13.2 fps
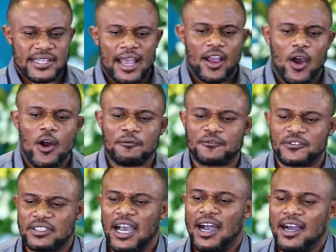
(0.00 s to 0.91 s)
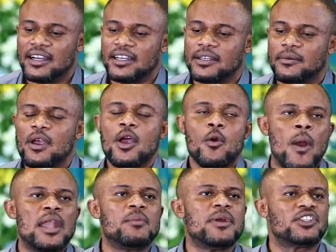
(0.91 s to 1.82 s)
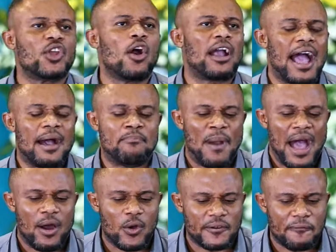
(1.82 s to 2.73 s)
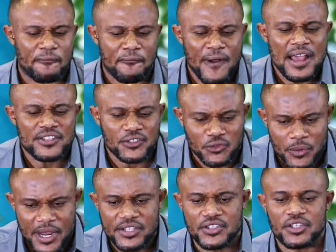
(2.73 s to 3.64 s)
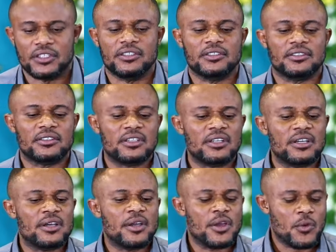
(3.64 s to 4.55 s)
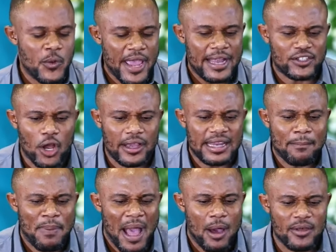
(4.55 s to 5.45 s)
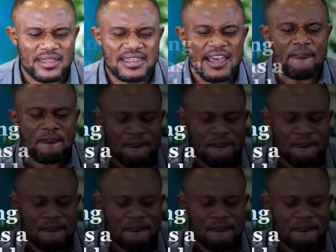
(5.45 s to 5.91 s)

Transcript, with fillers: the sake of time, when we talk about frustration, we are talking about